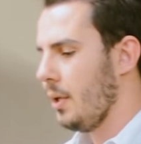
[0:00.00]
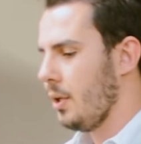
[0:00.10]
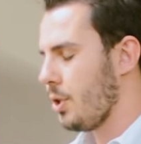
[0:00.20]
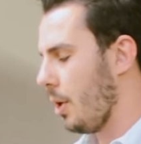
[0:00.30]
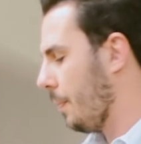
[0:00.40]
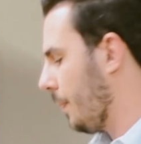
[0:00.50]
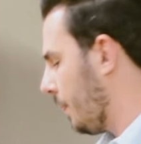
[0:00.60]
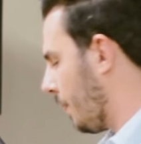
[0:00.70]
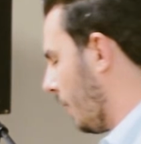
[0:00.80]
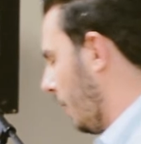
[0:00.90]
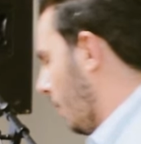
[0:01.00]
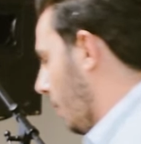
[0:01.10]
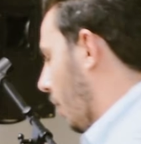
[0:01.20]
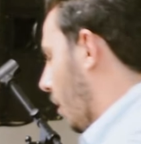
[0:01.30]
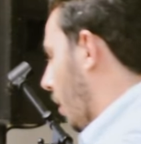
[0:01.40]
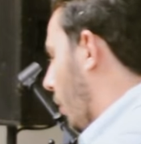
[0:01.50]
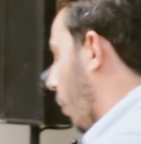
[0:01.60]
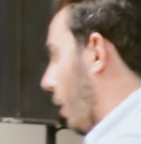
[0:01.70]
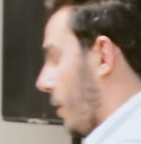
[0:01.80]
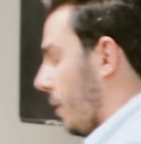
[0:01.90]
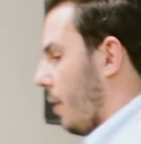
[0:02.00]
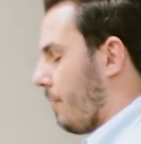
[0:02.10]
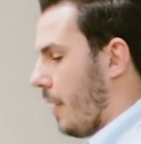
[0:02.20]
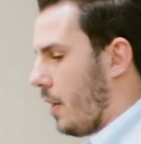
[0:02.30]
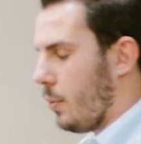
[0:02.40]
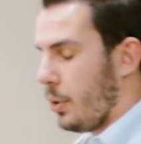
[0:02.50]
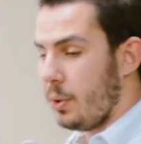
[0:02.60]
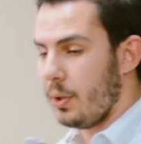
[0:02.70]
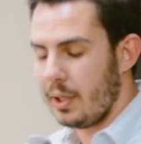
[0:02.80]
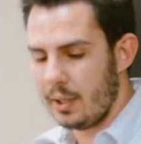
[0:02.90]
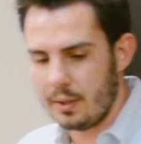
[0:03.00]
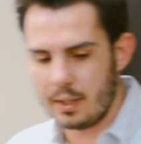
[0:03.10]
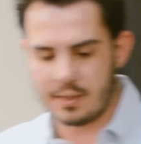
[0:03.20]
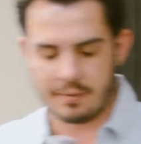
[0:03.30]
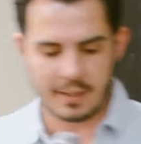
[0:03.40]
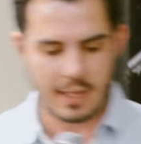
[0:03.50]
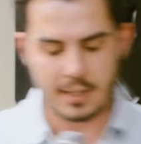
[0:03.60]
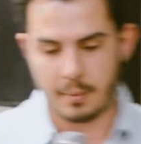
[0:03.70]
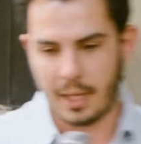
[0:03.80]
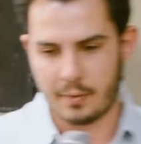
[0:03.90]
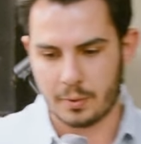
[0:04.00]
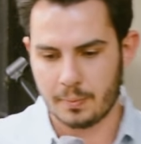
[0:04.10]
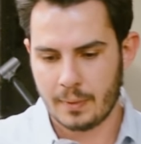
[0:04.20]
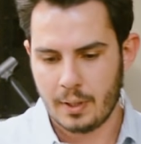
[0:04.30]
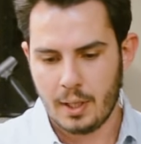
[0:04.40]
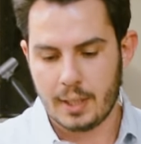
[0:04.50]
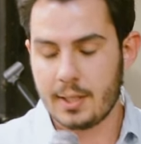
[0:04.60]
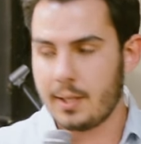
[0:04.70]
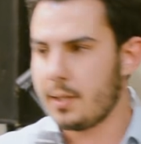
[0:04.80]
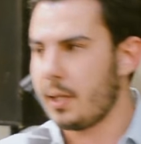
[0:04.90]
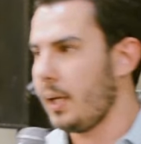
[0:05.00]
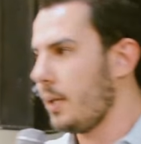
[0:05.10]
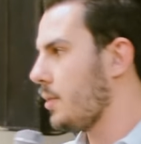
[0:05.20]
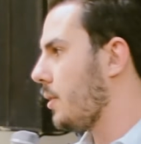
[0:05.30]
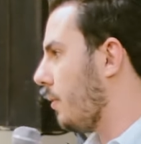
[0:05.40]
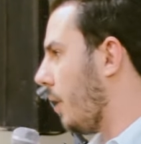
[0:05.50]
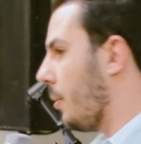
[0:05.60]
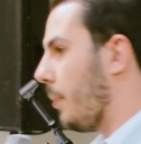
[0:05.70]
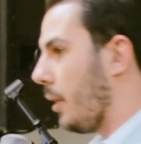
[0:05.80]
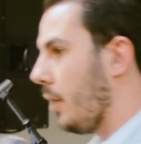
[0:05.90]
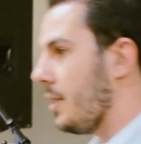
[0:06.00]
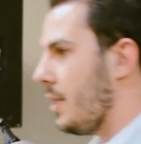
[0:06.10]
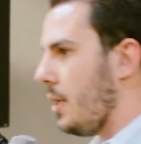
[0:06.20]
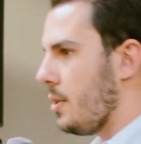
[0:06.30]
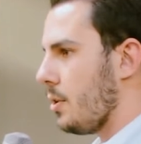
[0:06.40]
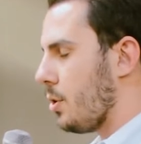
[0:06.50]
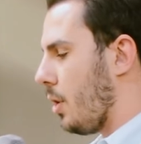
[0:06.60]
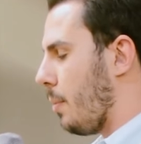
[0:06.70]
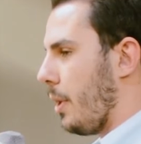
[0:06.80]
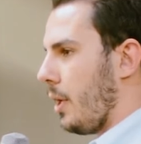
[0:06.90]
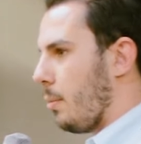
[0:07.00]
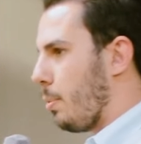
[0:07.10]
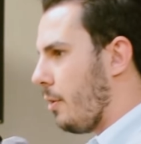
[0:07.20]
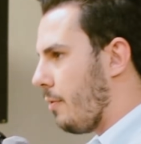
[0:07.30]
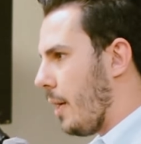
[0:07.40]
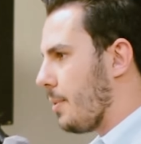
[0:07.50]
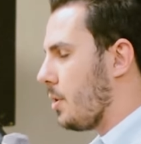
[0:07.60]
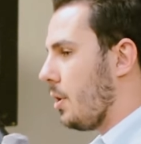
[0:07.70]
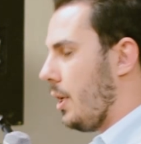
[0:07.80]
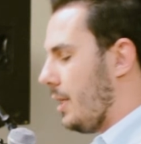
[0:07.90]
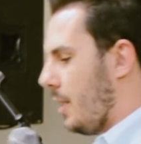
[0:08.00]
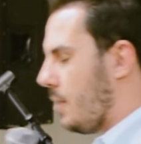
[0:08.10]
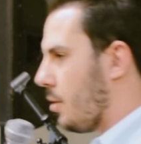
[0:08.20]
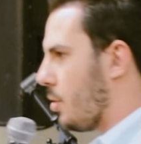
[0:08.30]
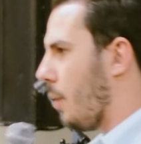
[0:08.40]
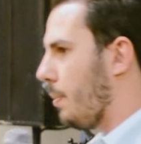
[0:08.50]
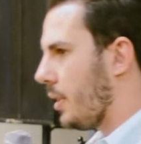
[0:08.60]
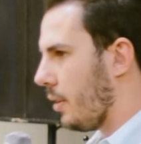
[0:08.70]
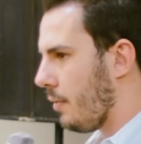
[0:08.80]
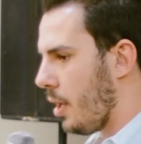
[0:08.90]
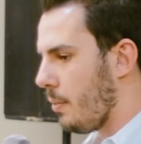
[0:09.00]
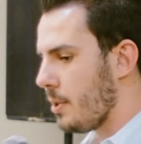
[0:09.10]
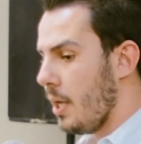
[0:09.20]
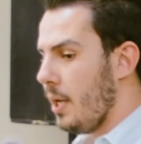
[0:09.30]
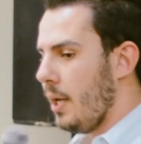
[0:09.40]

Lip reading: So, the one thing that I found with Unity that's a fantastic platform, it's easy to get developing. It's easy to start bringing prefabs. It's easy to start building environments.